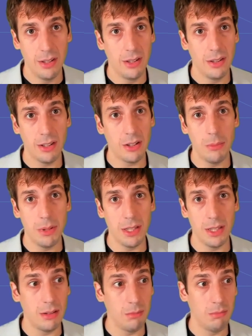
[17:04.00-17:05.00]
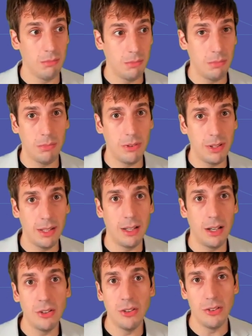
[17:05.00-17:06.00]
It could be
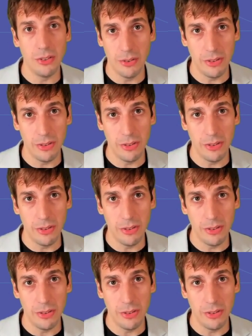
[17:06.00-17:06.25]
hundreds or